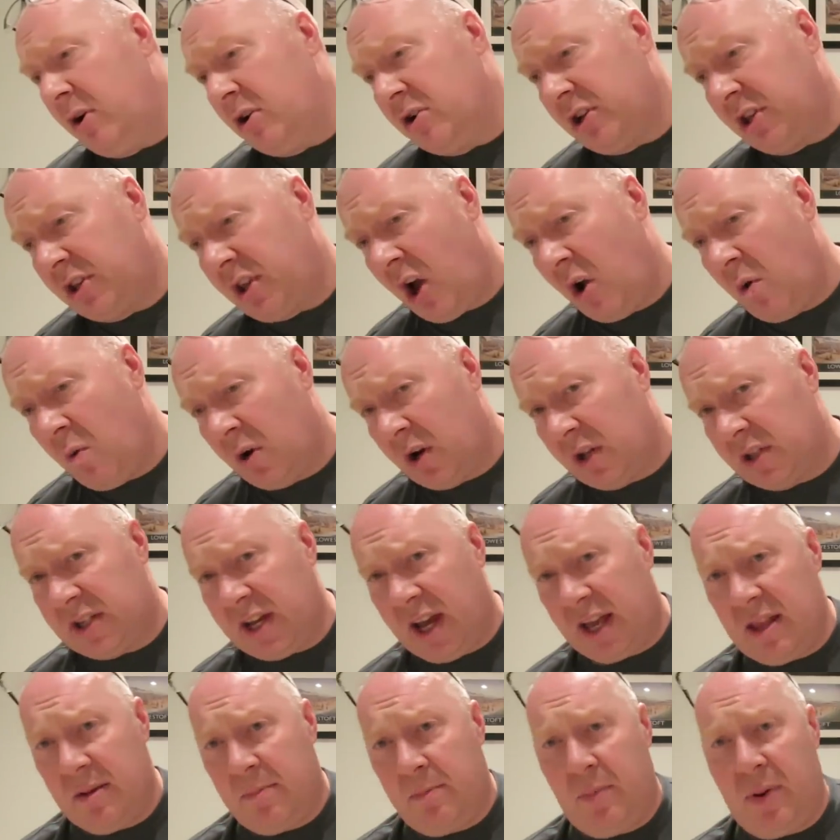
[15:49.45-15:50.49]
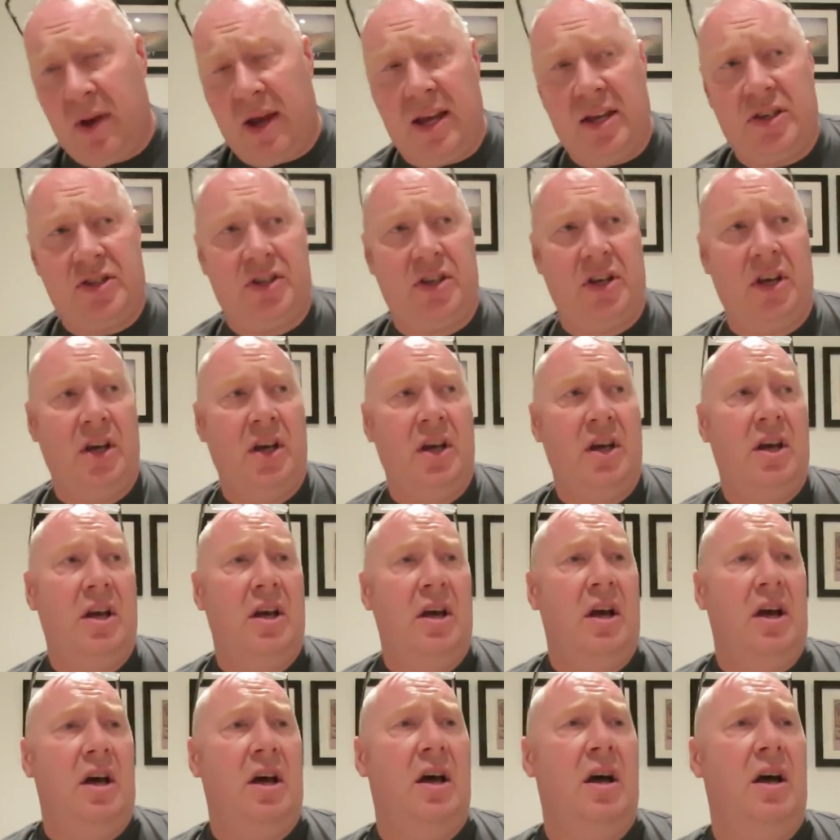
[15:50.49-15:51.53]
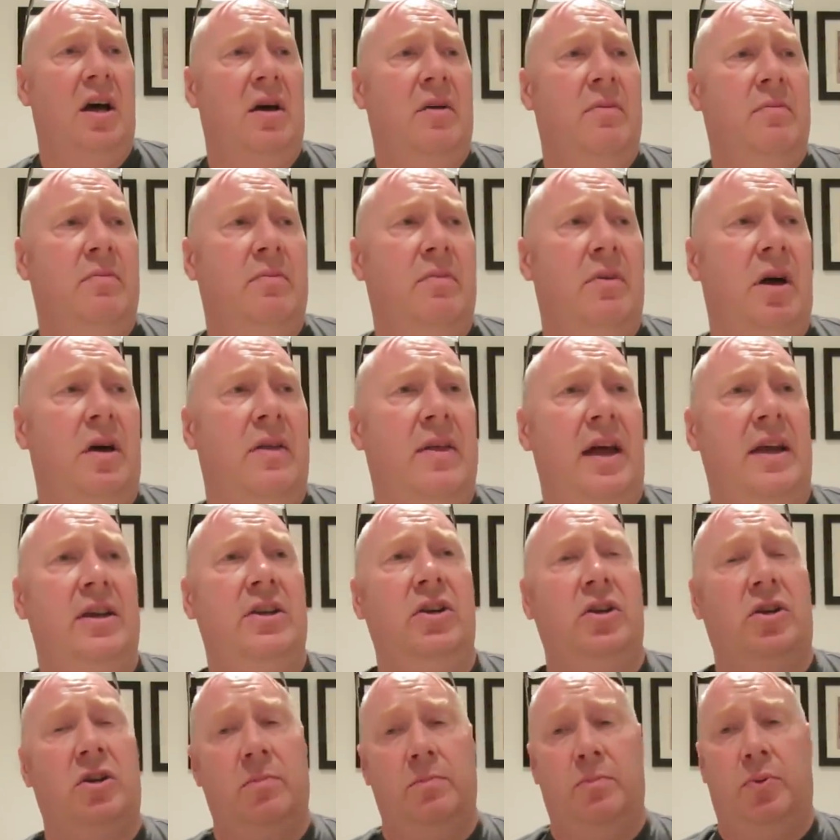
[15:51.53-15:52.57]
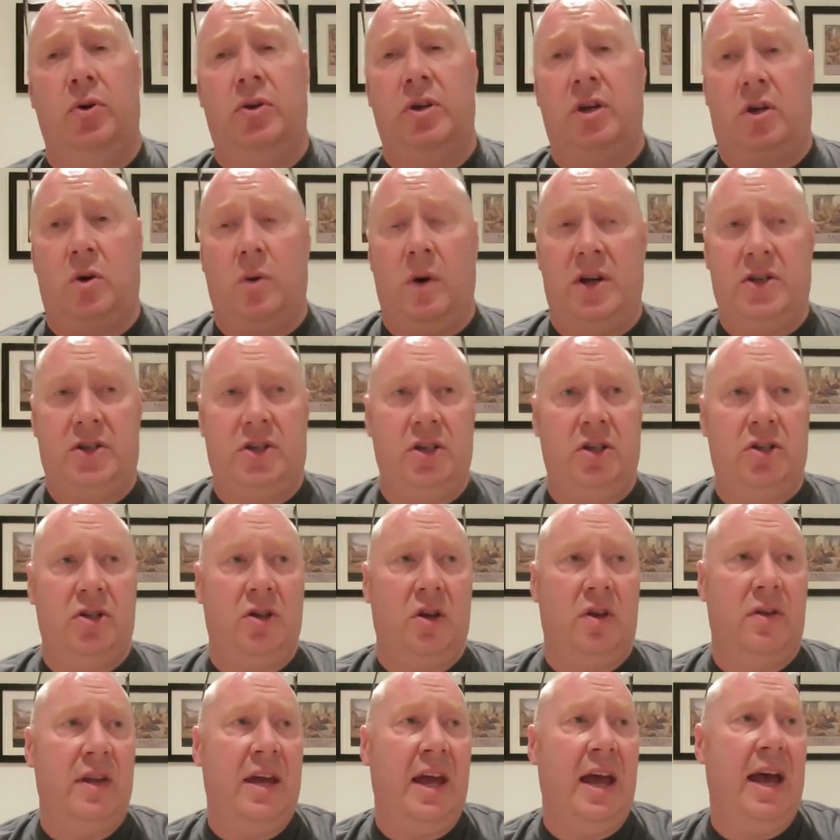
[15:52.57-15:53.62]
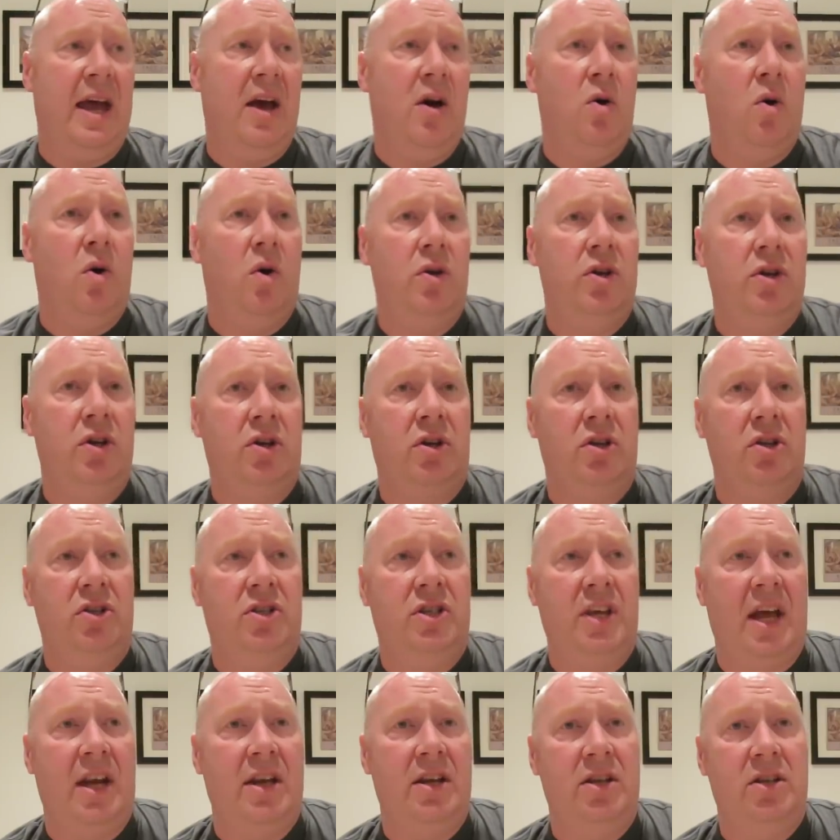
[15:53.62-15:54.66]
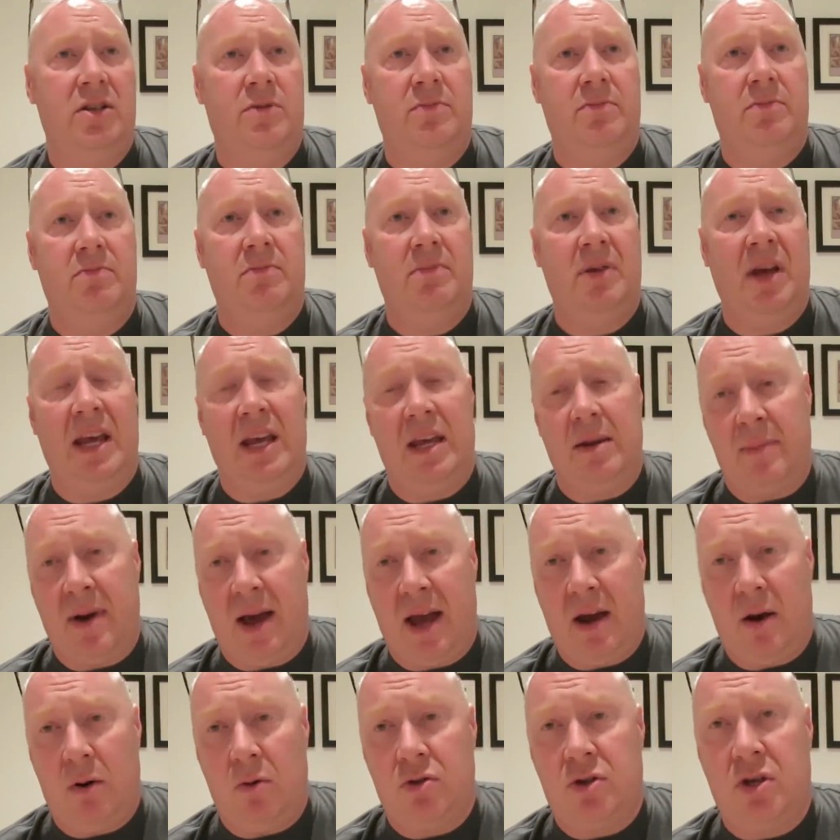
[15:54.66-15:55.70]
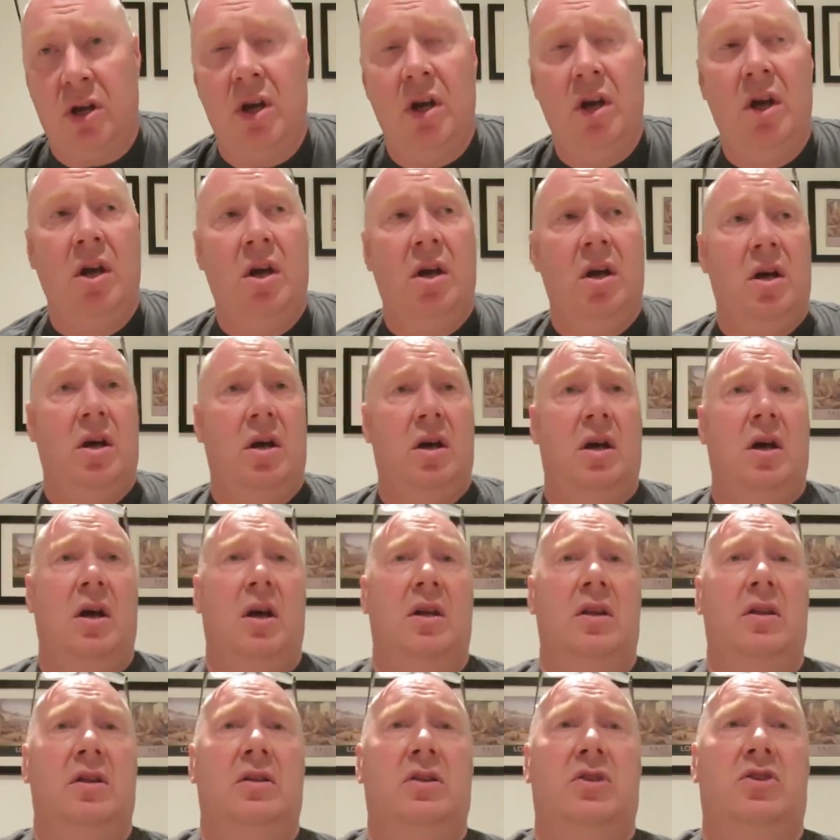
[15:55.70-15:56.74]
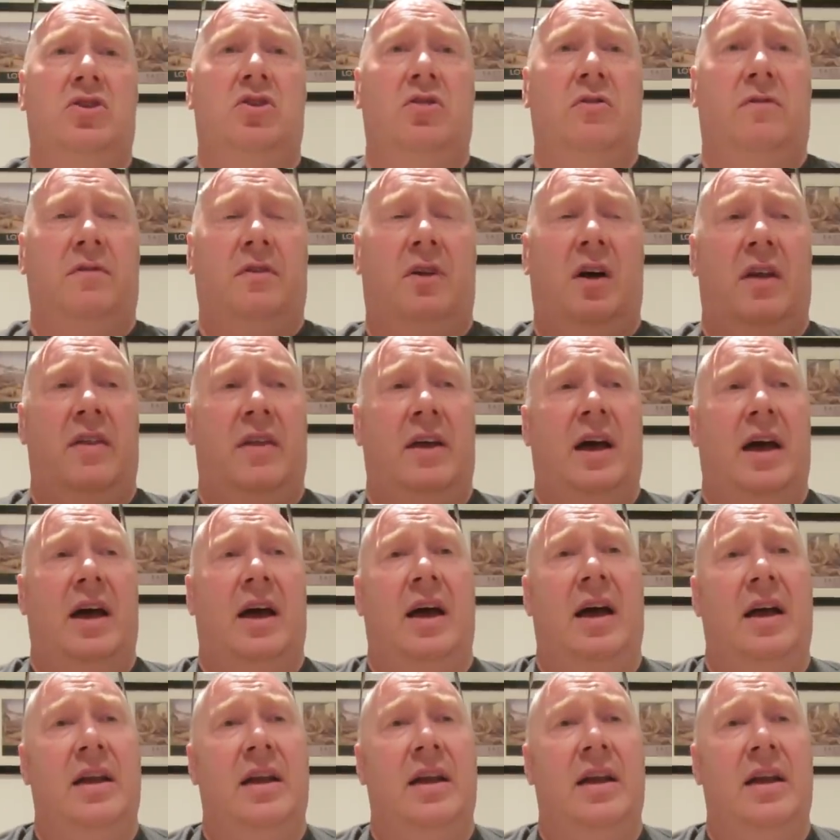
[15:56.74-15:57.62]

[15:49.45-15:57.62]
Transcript: because I don't want to take the piss. And then you can put your questions on there, or you can send us emails and stuff like that.